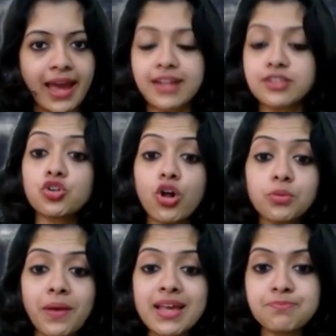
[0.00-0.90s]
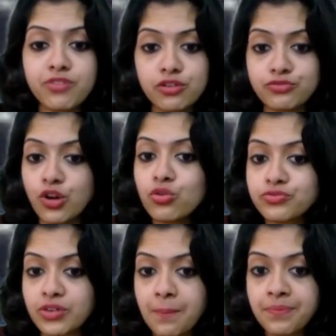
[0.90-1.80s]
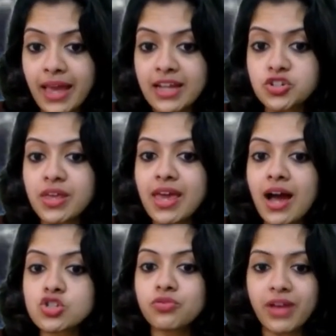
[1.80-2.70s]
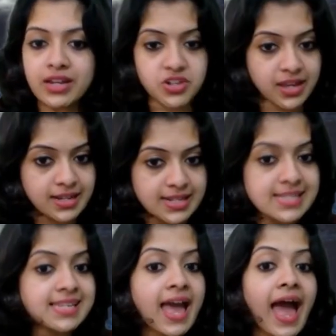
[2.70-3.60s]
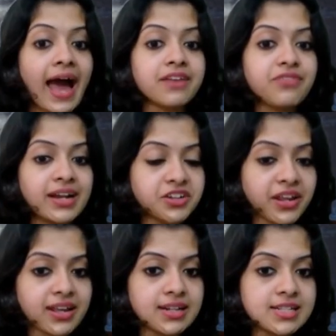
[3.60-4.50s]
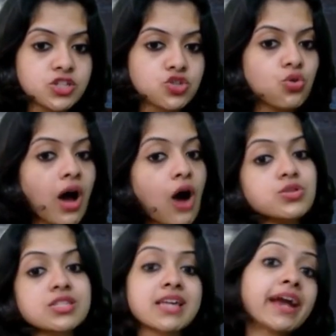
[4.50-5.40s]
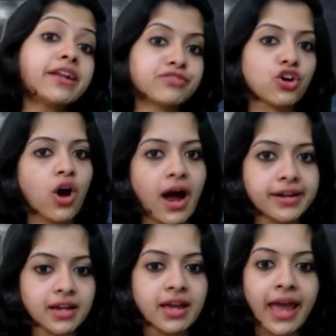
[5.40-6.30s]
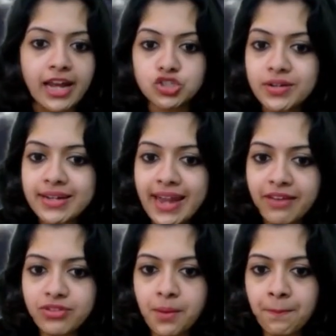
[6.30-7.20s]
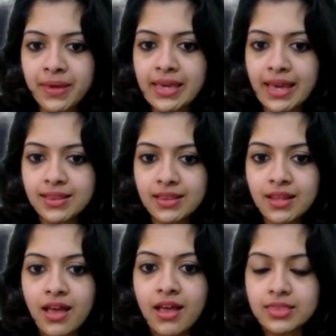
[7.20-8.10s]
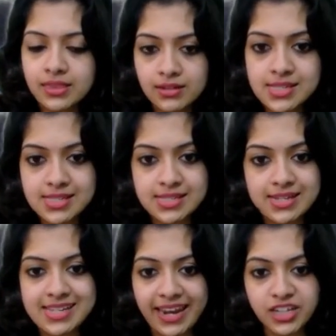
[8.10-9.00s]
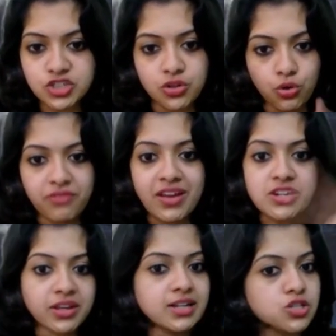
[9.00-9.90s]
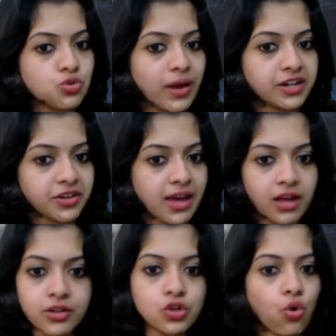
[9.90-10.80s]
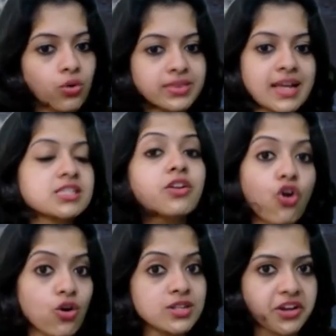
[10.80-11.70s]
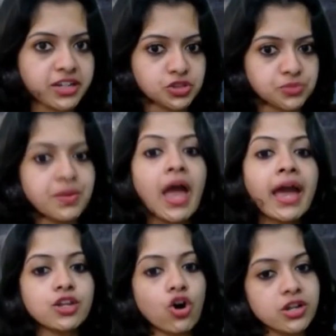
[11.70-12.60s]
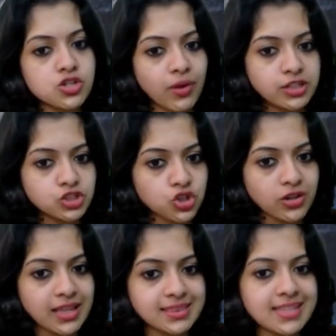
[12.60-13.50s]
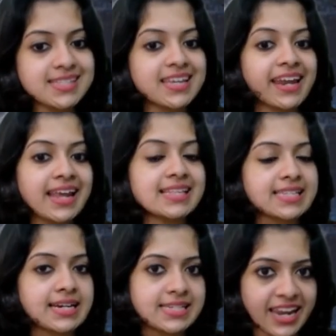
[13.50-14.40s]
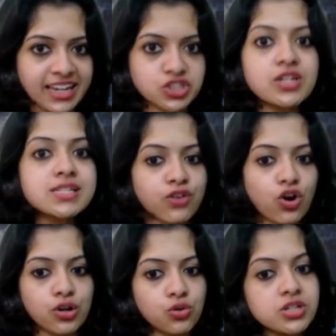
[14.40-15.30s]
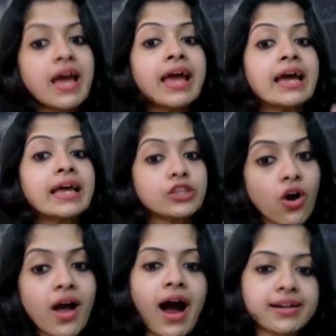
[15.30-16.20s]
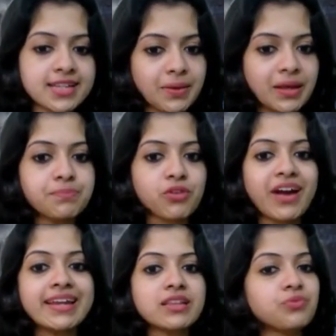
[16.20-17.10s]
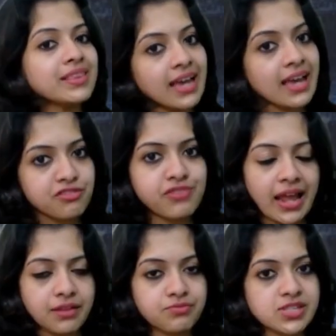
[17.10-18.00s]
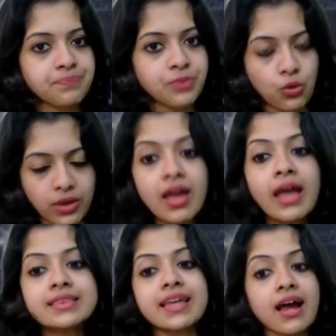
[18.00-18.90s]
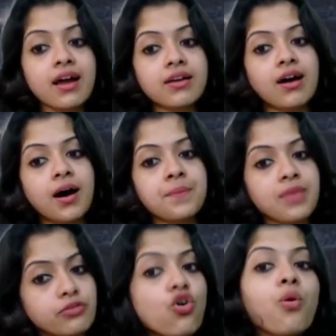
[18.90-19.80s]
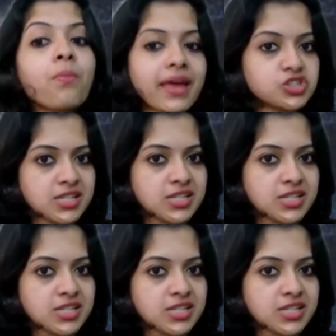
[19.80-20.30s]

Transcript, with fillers: It should always flow from atria to ventricles, and ventricles to outside of your heart. It should never be in this direction. Okay, ventricle to atria, no, that's a wrong direction. In order to ensure that this correct direction is followed, your heart has been provided with valves. Okay, there are four major